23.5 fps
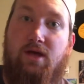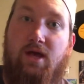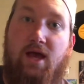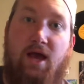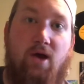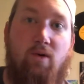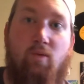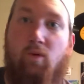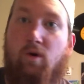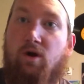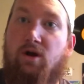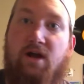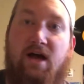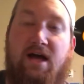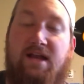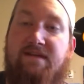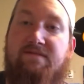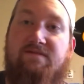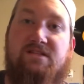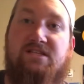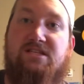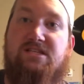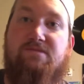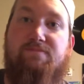and we're not
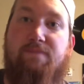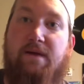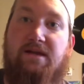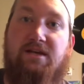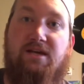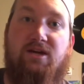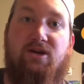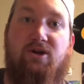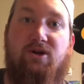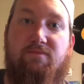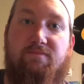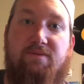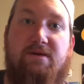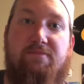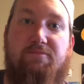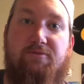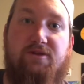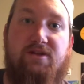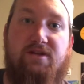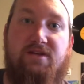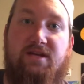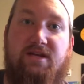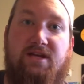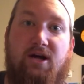even spending it on people
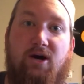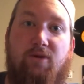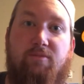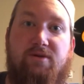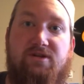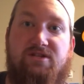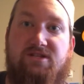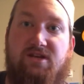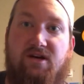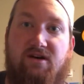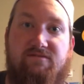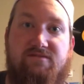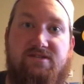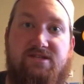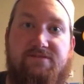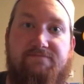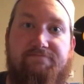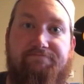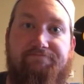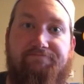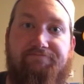that need help ourselves.